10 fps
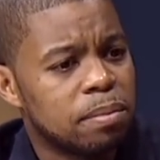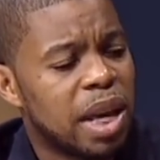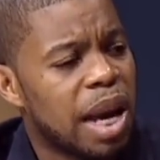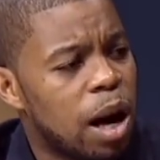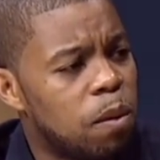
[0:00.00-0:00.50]

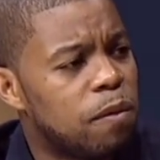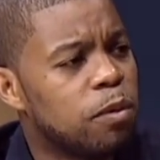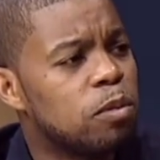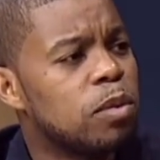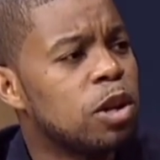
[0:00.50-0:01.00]

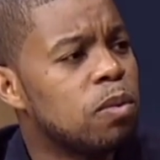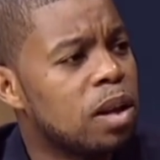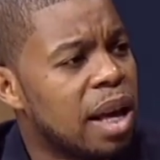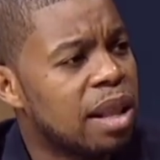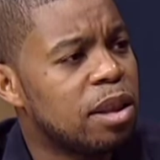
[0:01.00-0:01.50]
helpful when you
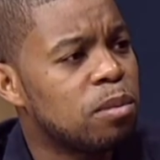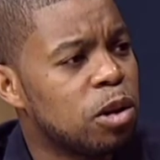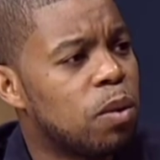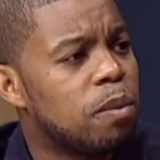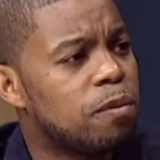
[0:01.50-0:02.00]
let them
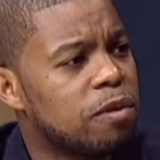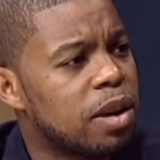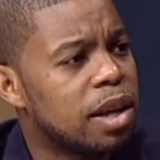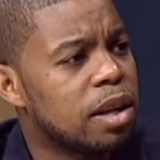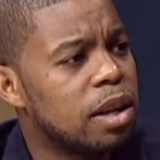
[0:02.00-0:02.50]
know up
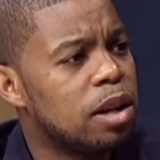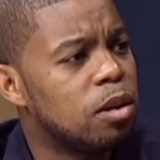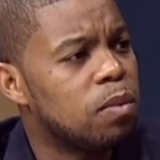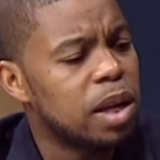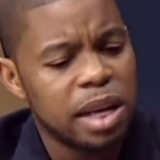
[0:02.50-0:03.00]
front.
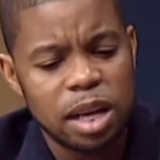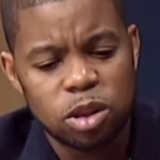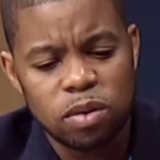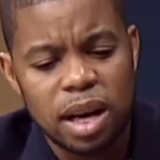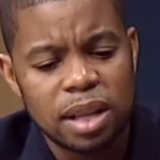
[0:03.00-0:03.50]
We're not
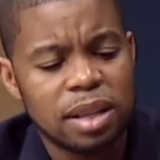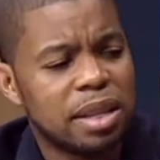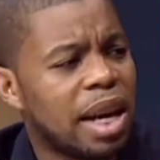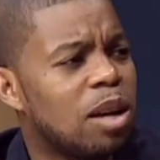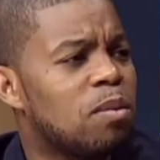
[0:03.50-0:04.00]
trying to
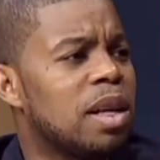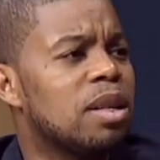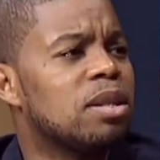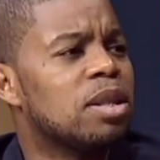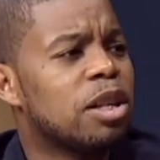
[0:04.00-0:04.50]
take away your
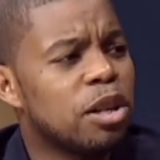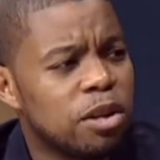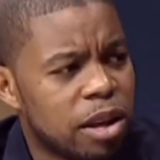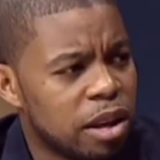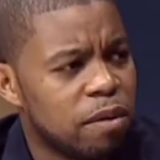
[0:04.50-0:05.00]

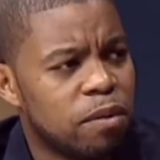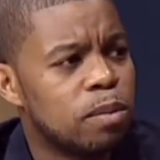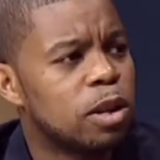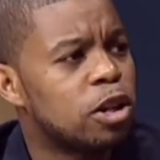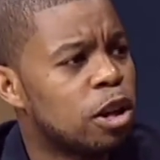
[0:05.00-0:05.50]
security from
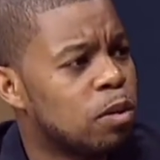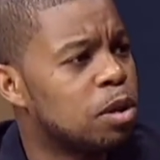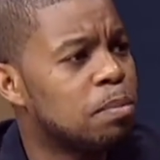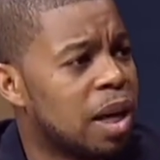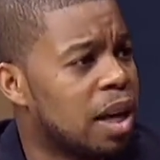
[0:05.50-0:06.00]
the church
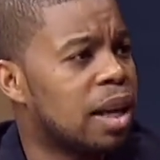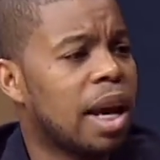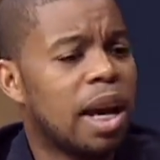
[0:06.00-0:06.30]
being